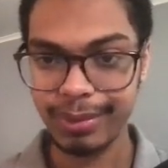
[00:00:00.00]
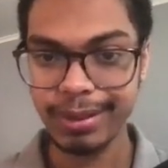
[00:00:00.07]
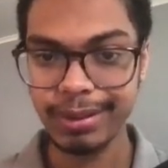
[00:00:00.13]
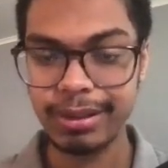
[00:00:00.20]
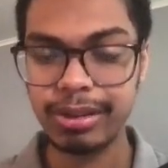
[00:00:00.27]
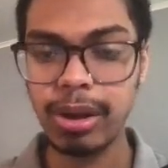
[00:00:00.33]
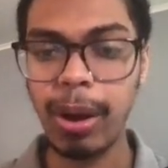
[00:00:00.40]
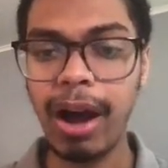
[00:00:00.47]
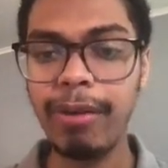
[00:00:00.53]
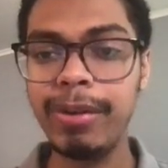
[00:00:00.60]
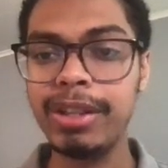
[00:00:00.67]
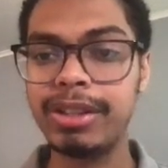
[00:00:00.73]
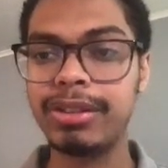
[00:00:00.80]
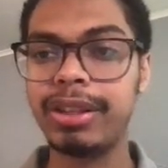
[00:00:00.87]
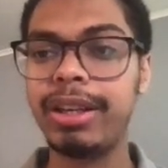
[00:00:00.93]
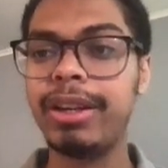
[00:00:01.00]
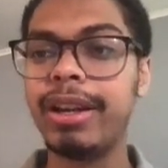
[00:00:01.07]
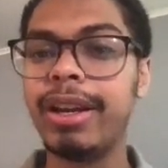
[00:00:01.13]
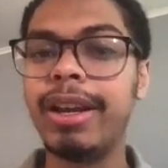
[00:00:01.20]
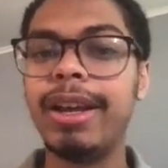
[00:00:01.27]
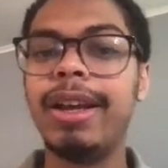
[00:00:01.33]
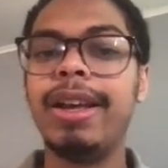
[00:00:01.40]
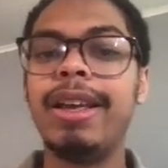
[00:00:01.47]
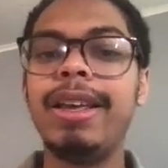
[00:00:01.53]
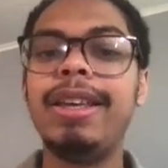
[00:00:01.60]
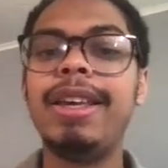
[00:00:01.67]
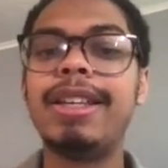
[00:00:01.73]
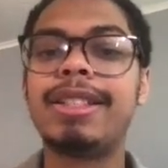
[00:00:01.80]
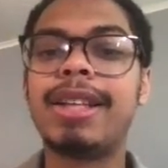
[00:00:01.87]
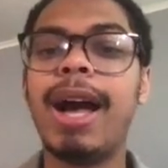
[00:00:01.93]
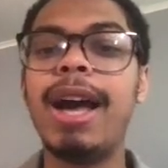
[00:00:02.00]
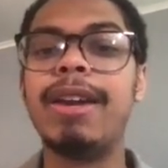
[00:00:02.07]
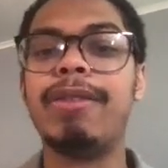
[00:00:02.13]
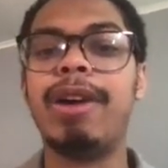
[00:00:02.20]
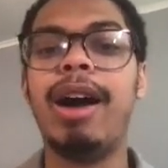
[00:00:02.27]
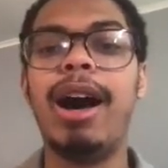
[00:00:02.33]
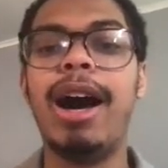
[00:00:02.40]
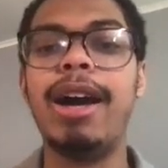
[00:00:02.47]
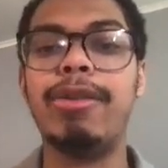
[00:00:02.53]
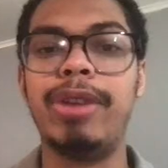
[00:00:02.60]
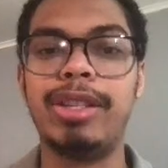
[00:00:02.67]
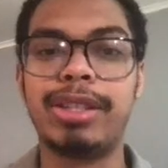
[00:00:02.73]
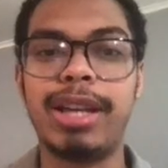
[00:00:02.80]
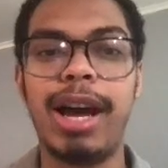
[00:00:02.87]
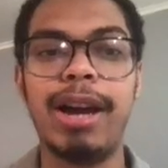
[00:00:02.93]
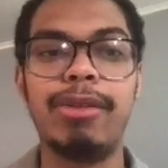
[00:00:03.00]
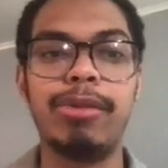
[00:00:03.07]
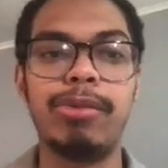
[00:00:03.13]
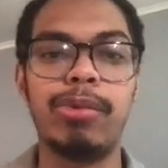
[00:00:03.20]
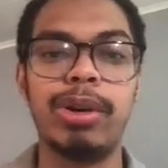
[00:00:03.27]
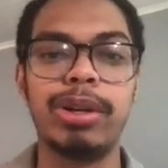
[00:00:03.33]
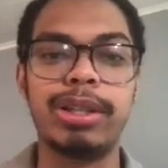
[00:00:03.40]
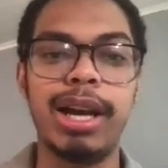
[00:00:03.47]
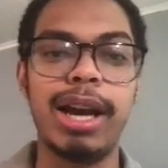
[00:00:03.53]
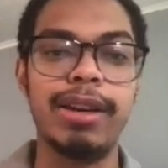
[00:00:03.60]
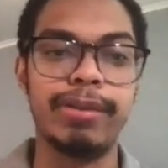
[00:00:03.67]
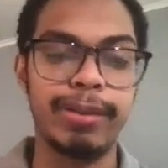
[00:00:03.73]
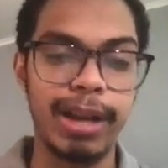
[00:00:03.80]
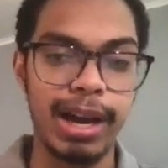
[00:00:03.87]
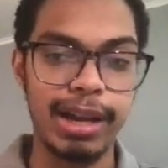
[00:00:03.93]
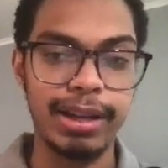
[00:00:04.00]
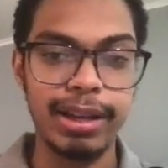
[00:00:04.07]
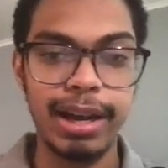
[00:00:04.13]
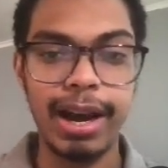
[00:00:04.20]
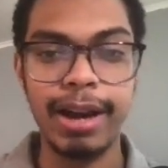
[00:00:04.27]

So obviously, he is kind of a high risk, high reward kind of guy.